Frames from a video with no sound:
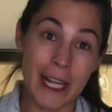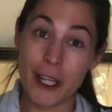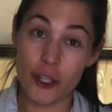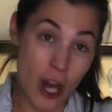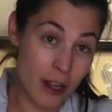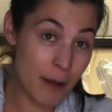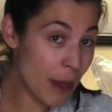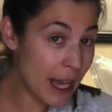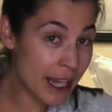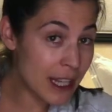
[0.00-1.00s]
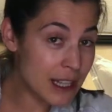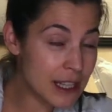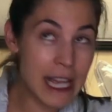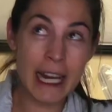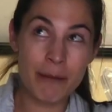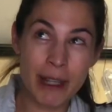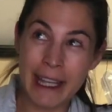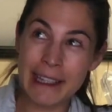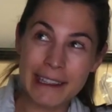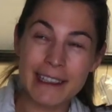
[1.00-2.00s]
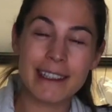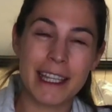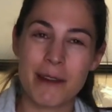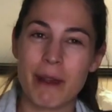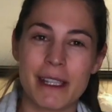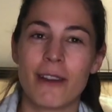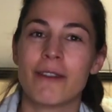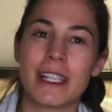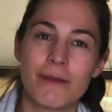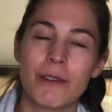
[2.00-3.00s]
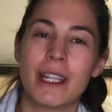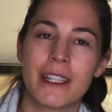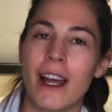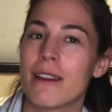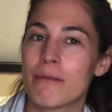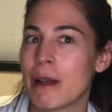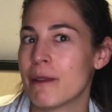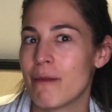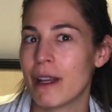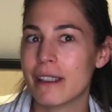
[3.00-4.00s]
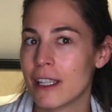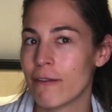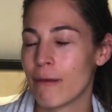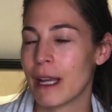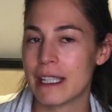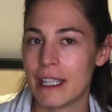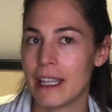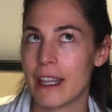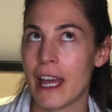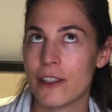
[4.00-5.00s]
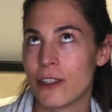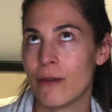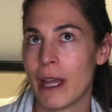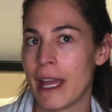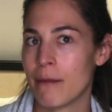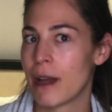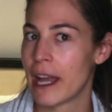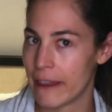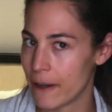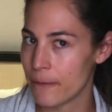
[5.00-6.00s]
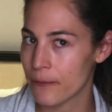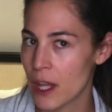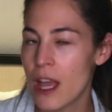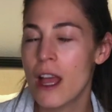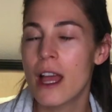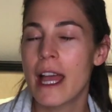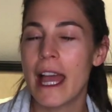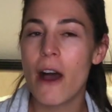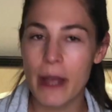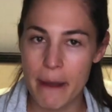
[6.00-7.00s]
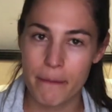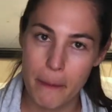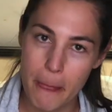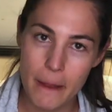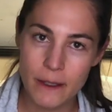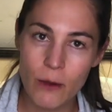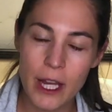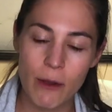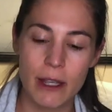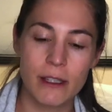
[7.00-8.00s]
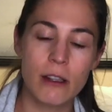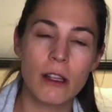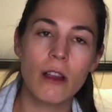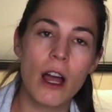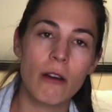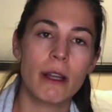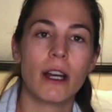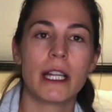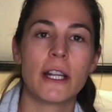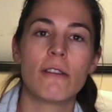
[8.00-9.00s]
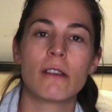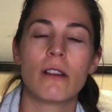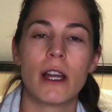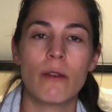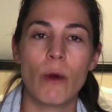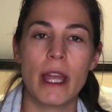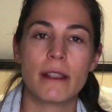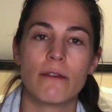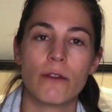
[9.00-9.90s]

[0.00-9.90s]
the chocolate packets. And I'm like thinking to myself, that's really not probably the best thing for my teeth at 2 a.m. either. Okay, so anyways, there's a lot going on here. There's a lot of ways